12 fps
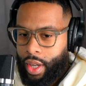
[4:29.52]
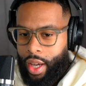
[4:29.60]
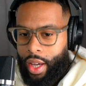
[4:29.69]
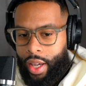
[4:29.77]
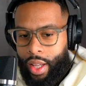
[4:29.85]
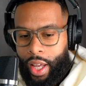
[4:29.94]

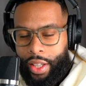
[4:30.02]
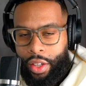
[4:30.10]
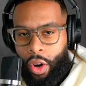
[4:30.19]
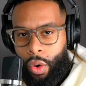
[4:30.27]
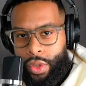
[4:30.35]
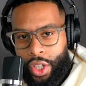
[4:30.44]
Like the
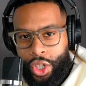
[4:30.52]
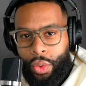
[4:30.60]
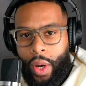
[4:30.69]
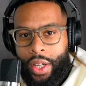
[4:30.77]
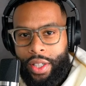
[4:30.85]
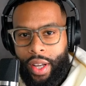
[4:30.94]
whole
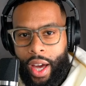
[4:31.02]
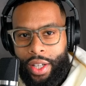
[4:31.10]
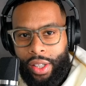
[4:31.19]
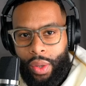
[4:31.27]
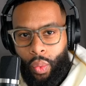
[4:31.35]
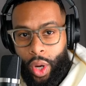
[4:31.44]
situation
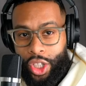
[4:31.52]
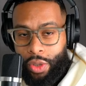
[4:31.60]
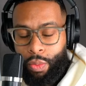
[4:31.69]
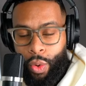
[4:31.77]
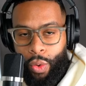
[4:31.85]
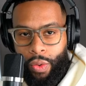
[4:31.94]
actually went
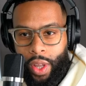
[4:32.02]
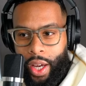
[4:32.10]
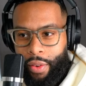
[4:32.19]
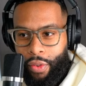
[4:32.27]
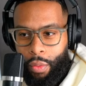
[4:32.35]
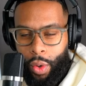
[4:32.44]
smooth. Like
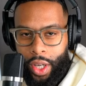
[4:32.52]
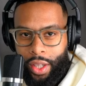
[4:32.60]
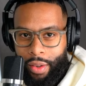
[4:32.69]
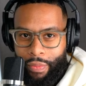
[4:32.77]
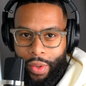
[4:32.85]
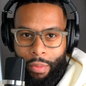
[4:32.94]
from what the,
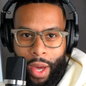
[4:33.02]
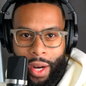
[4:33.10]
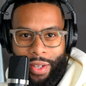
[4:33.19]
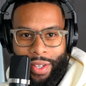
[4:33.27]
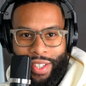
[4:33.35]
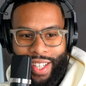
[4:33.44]
the
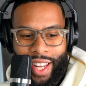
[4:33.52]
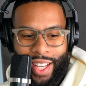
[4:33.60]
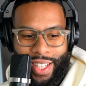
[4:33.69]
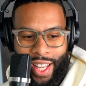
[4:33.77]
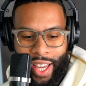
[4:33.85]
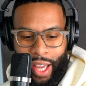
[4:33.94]
manager said, he's
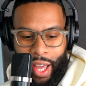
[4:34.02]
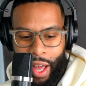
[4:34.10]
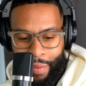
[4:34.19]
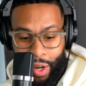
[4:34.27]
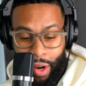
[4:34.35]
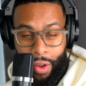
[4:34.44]
like,
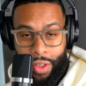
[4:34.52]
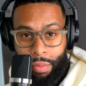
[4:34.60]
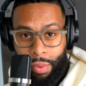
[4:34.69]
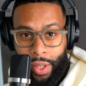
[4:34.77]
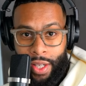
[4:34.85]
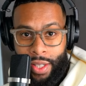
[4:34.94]
call the
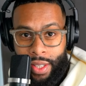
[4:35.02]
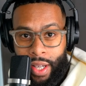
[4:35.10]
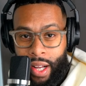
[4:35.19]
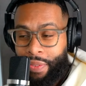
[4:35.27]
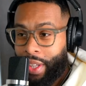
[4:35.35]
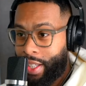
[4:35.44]
police.
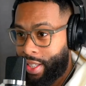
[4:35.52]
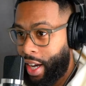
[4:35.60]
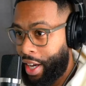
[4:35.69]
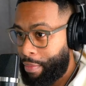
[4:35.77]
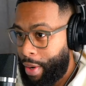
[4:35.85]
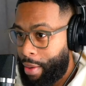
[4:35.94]
They signed
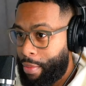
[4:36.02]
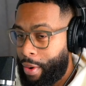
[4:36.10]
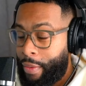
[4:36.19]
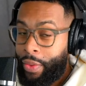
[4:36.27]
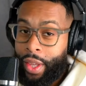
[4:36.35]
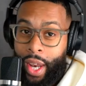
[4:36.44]
a paper.
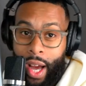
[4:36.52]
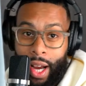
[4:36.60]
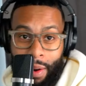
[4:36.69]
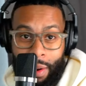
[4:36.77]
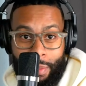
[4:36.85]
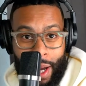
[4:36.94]
They're not
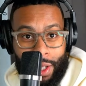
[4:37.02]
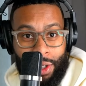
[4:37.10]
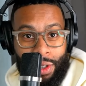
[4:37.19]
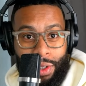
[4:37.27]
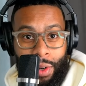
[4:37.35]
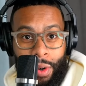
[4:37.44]
coming back to the
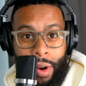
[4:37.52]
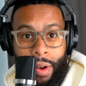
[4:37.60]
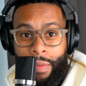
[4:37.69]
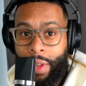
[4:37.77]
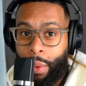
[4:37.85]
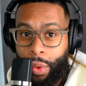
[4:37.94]
store.
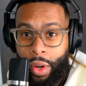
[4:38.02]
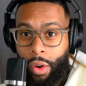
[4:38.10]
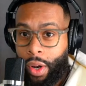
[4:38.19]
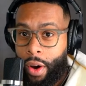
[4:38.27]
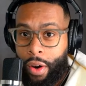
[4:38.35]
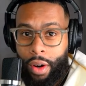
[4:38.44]
They will no
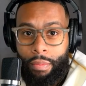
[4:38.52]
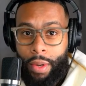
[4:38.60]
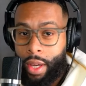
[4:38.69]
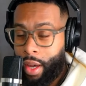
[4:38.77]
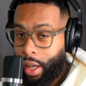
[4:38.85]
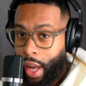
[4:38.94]
longer be
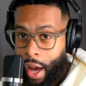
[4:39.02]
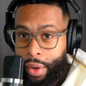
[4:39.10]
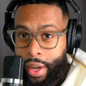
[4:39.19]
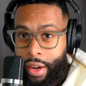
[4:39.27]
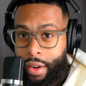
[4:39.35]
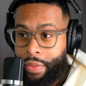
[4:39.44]
allowed
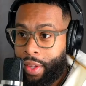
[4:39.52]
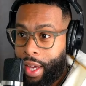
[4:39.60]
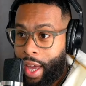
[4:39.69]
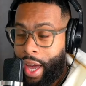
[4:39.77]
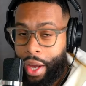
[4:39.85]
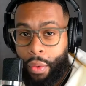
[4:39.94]
here. He
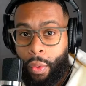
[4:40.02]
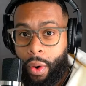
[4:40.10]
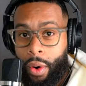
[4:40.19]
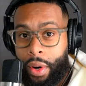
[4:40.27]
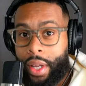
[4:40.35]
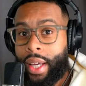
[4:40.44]
had a
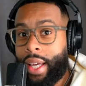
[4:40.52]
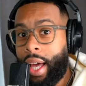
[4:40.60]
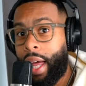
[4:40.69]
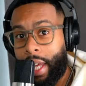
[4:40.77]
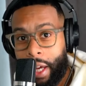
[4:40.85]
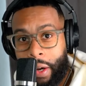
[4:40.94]
warrant. He got
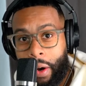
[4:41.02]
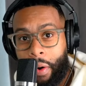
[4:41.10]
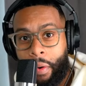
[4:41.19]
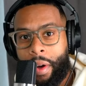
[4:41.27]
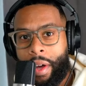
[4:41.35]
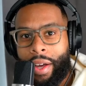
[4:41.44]
let go.
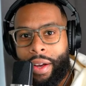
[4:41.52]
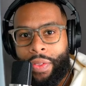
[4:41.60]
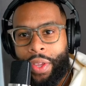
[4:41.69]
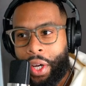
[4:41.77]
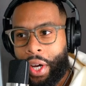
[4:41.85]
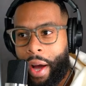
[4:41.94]
The
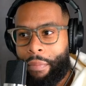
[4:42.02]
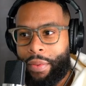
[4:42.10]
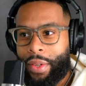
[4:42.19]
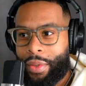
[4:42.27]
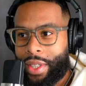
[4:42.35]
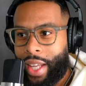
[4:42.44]
cop
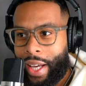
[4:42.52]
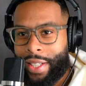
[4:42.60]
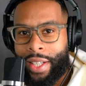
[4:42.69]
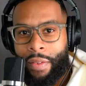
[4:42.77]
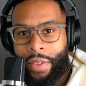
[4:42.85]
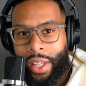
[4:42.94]
was nice
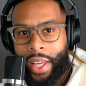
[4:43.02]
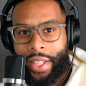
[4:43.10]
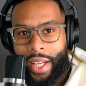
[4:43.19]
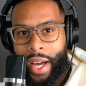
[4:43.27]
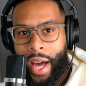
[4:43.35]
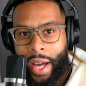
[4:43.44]
enough to let the
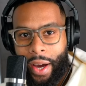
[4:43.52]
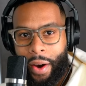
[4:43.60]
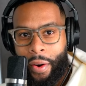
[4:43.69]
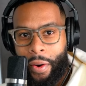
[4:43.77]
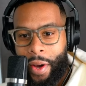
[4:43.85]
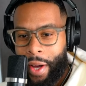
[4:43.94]
guy
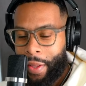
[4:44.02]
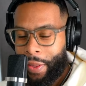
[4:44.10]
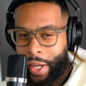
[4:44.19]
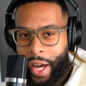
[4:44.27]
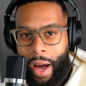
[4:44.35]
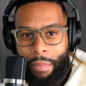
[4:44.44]
go. The
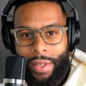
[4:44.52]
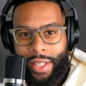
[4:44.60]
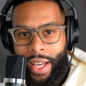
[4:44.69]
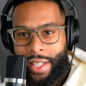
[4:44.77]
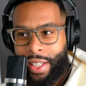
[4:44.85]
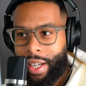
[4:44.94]
cop was
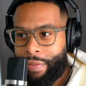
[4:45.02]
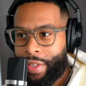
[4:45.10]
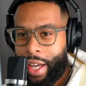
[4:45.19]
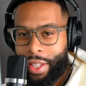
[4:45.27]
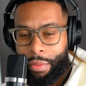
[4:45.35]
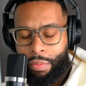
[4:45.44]
nice enough not
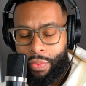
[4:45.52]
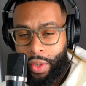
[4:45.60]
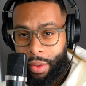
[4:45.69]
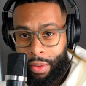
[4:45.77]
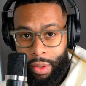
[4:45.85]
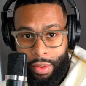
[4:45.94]
to. The,
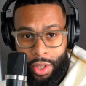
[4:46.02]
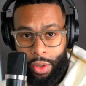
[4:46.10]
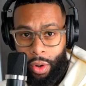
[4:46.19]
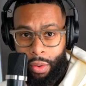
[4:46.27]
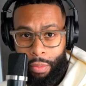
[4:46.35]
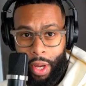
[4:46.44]
the
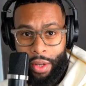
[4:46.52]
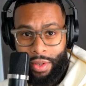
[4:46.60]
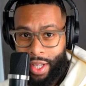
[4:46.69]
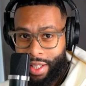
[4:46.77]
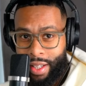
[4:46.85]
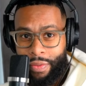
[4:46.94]
store manager was nice
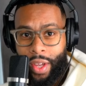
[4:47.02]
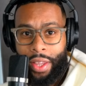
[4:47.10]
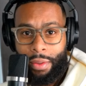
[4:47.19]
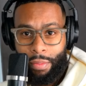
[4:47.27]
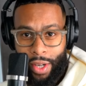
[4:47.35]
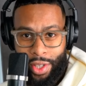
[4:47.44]
enough not to
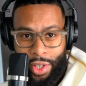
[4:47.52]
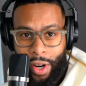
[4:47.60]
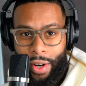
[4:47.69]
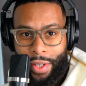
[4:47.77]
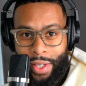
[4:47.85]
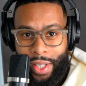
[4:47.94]
press
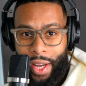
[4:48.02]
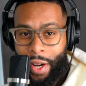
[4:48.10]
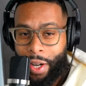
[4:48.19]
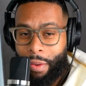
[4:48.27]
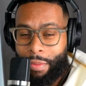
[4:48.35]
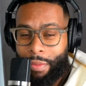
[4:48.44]
charges. And here
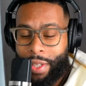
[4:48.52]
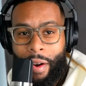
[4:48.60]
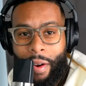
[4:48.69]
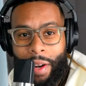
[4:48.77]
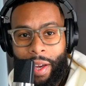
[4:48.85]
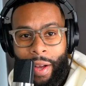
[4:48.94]
comes
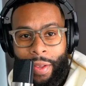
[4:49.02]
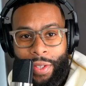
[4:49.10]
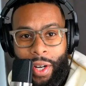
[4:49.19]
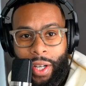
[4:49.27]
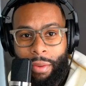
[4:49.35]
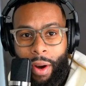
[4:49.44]
Karen
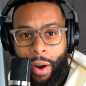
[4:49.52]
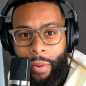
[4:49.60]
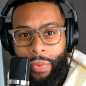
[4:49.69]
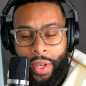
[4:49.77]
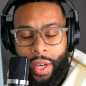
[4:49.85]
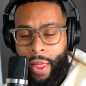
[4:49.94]
talking
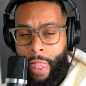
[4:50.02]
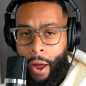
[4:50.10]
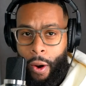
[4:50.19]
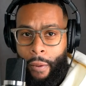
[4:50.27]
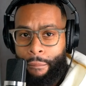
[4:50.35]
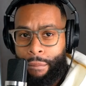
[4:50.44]
about,
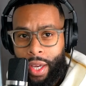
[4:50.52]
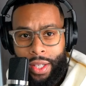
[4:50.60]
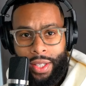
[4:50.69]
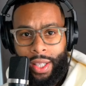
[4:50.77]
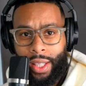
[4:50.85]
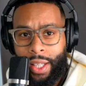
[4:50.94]
oh,
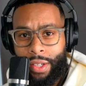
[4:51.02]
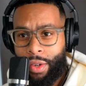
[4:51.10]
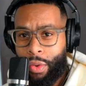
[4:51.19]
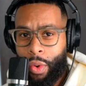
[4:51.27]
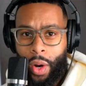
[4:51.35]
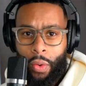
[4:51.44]
it's a,
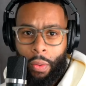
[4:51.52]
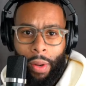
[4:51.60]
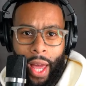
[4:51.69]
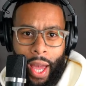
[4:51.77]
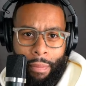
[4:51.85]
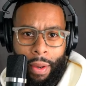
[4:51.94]
you work with
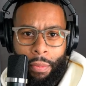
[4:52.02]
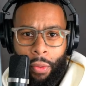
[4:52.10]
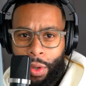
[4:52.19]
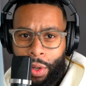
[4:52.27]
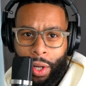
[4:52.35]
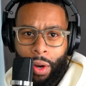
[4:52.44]
black people and
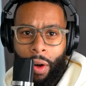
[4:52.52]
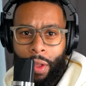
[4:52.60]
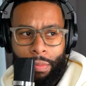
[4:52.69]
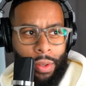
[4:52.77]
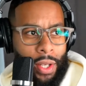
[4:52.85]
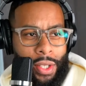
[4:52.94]
you're gonna call the
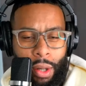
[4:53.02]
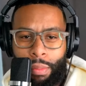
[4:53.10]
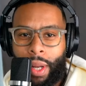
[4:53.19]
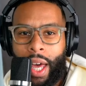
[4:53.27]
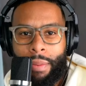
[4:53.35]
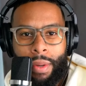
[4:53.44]
police on
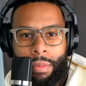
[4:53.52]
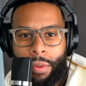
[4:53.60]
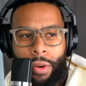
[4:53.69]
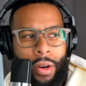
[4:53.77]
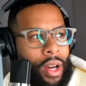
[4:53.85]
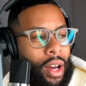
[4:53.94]
black people.
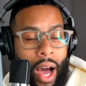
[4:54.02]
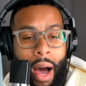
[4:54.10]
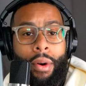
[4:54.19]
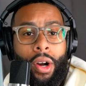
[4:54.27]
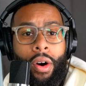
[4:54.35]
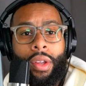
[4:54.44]
I'm gonna
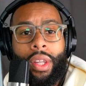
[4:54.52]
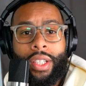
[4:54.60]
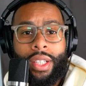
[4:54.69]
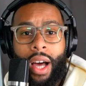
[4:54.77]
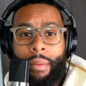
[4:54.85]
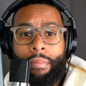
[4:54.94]
call. Listen,
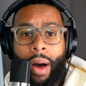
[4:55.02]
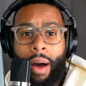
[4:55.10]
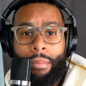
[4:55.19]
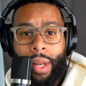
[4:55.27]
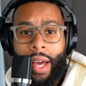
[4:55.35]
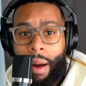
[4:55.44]
I'm I'm
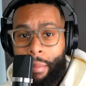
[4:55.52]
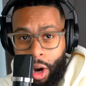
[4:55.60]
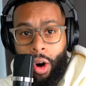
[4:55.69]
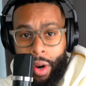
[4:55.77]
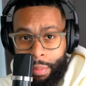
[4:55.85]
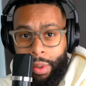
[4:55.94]
black. I'm gonna
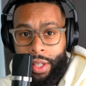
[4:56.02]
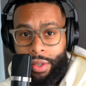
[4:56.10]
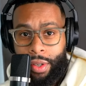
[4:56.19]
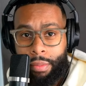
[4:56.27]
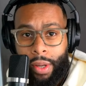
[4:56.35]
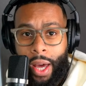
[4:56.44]
call the police on a
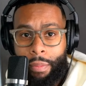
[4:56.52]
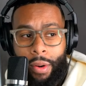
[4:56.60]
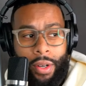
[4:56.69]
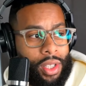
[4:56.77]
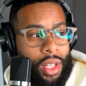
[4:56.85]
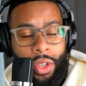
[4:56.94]
black
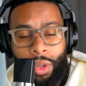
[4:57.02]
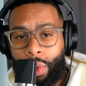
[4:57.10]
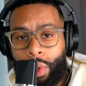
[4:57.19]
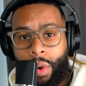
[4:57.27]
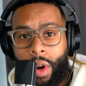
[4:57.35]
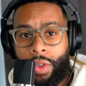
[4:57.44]
person that's doing the
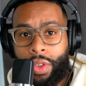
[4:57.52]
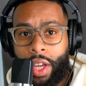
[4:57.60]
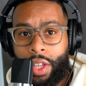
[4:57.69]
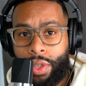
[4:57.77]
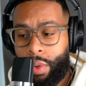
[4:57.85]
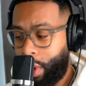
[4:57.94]
wrong thing
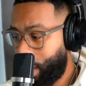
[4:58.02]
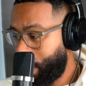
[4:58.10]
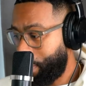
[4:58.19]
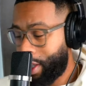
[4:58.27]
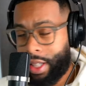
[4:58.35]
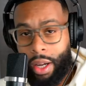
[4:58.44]
too, and
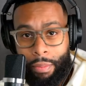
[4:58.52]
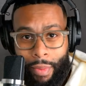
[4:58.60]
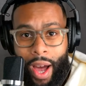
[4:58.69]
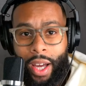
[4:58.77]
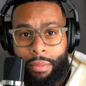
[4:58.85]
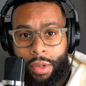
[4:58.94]
messing up my
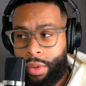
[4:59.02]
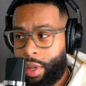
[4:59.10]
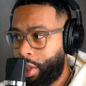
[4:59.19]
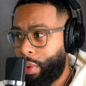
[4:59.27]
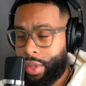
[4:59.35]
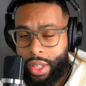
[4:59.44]
community,
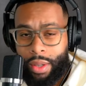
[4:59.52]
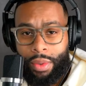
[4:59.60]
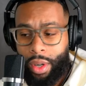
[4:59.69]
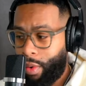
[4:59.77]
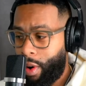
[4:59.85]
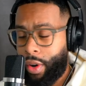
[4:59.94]
doing something
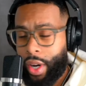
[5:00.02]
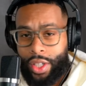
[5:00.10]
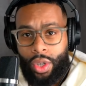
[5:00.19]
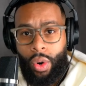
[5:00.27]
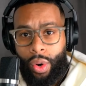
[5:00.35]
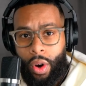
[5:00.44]
wrong that's
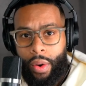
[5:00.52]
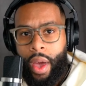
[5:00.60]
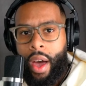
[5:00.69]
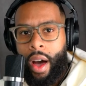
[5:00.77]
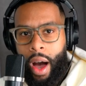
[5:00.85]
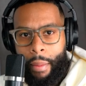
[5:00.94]
going on.
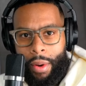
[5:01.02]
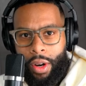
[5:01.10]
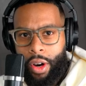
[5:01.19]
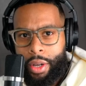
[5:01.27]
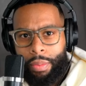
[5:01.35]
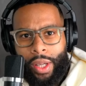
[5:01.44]
I'm gonna call
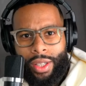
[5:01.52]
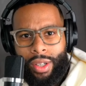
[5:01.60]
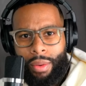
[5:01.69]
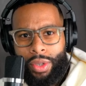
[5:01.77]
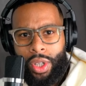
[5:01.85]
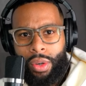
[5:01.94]
the police on them
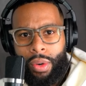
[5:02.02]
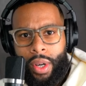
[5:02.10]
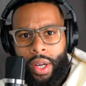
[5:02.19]
too.